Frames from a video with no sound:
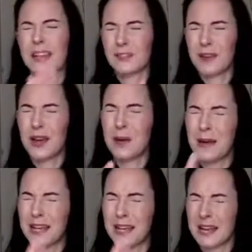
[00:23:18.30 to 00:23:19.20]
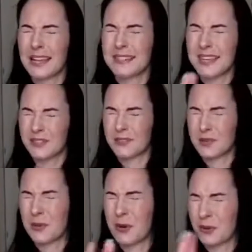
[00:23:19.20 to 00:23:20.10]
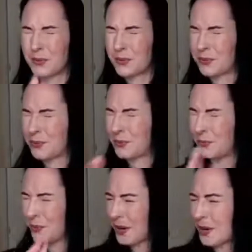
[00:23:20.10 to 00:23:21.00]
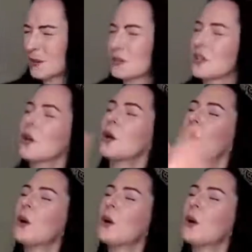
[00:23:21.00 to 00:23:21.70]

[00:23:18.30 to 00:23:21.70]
Ask for help, ask for guidance, ask for support. There it goes.